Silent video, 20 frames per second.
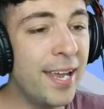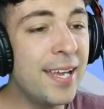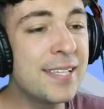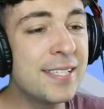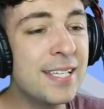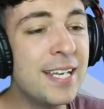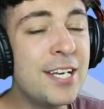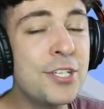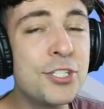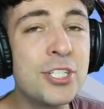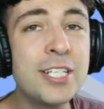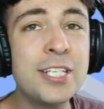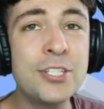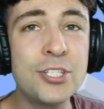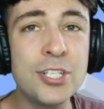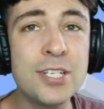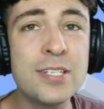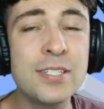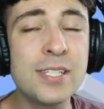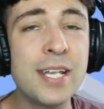It's literally
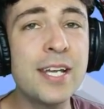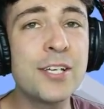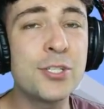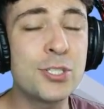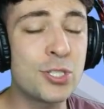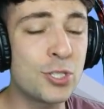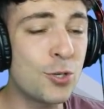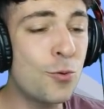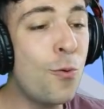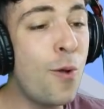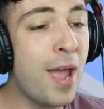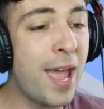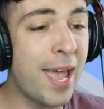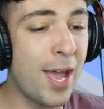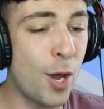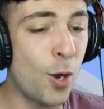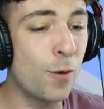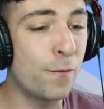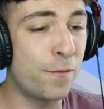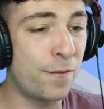just a square of